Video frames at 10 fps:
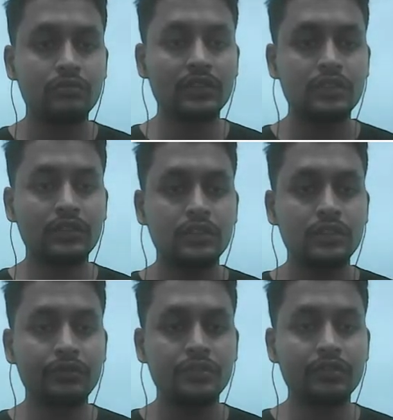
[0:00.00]
This is the
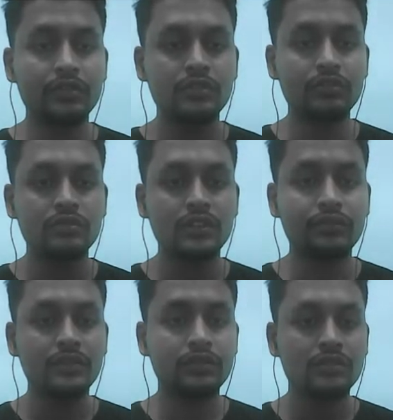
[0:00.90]
surface. This is your
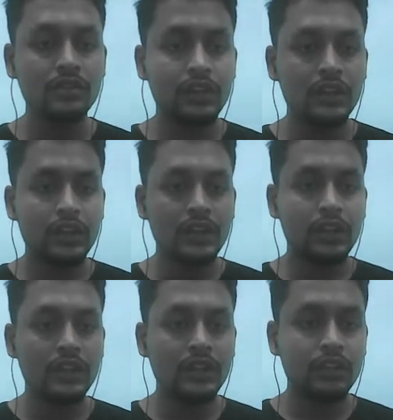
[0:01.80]
surface,
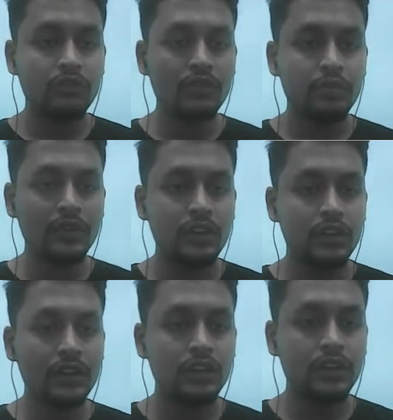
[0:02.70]
and there will be
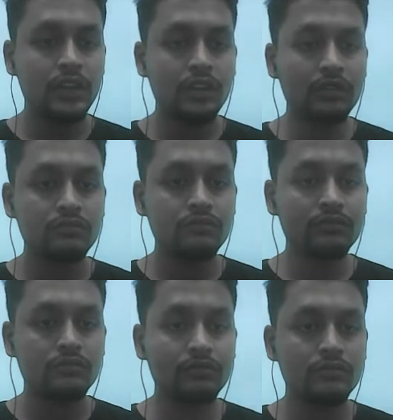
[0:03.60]
a layer
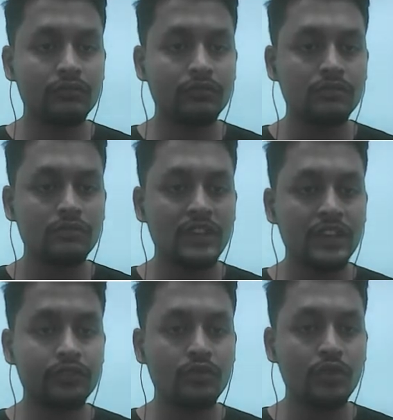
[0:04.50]

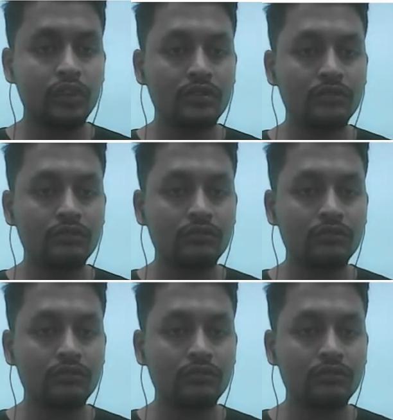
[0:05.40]
next to it,